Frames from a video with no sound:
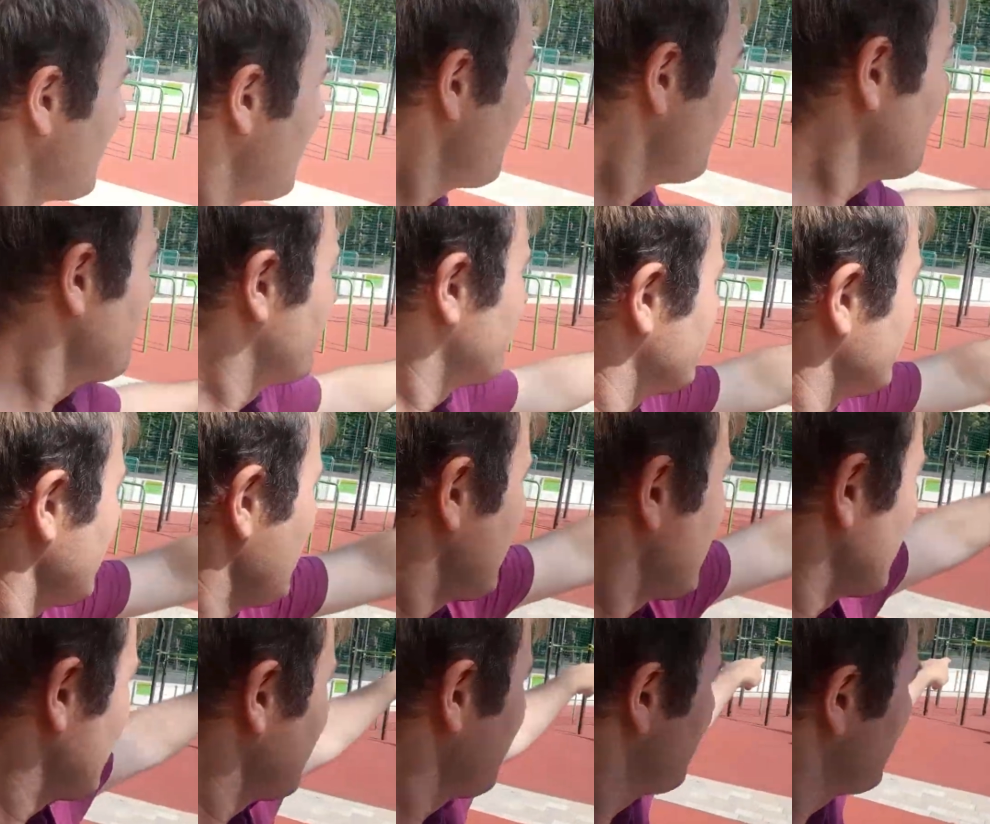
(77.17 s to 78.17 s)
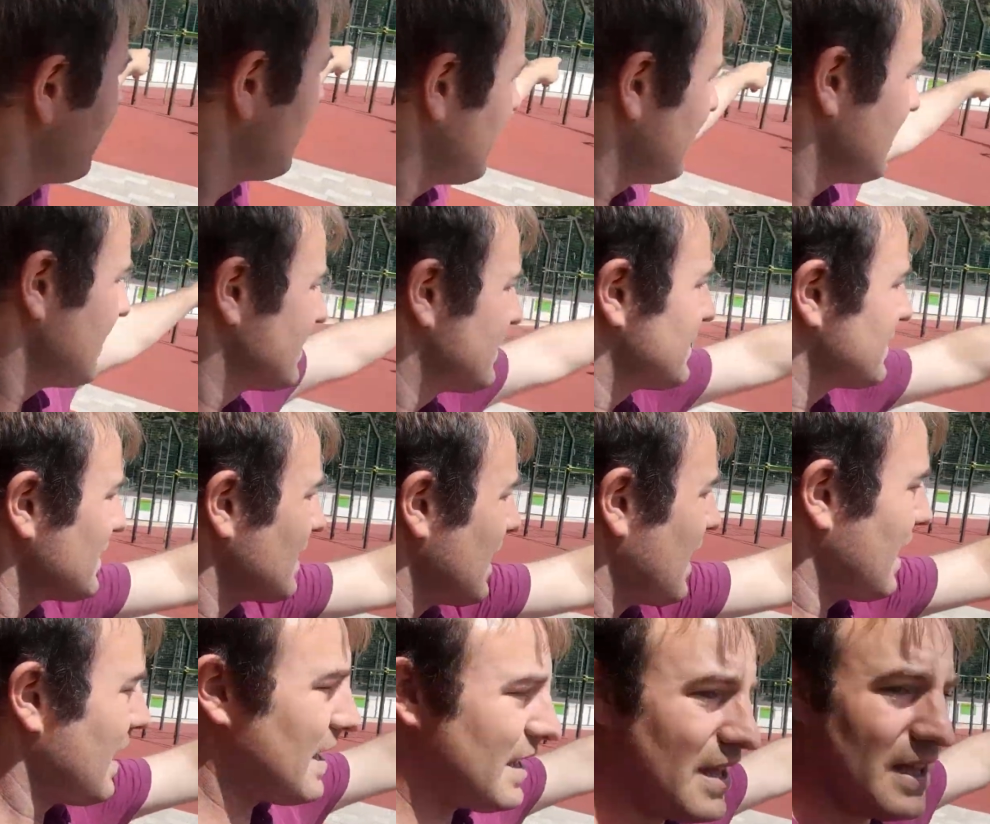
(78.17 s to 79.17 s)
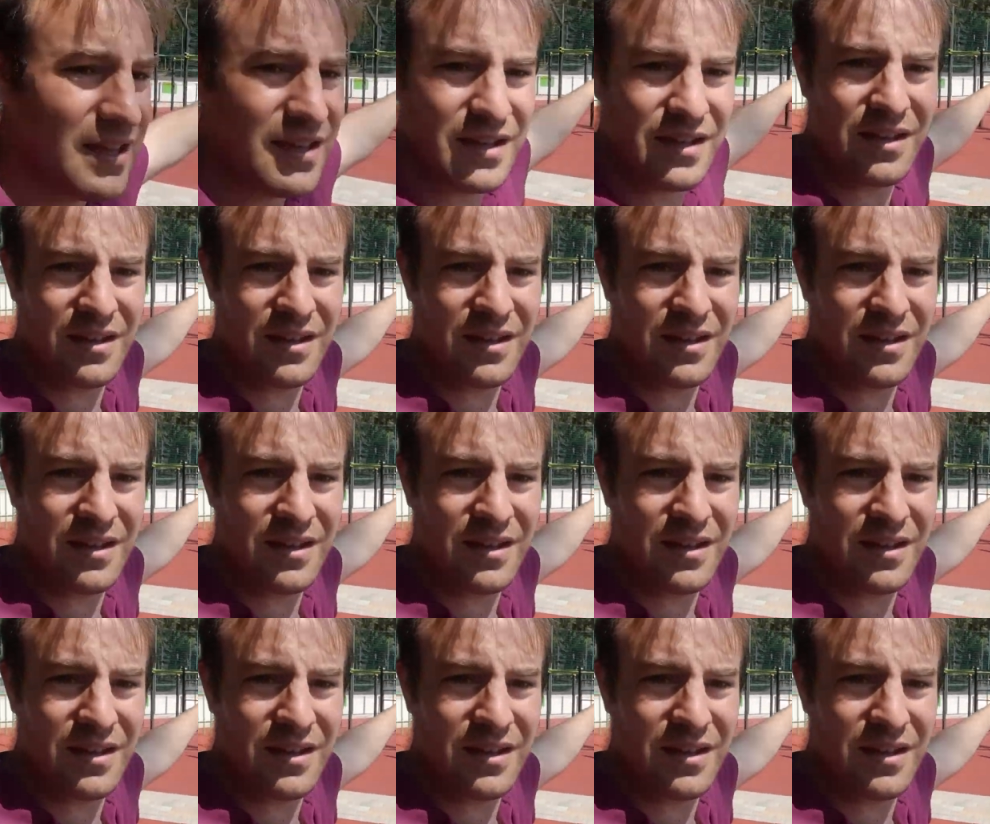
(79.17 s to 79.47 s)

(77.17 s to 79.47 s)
Over there is a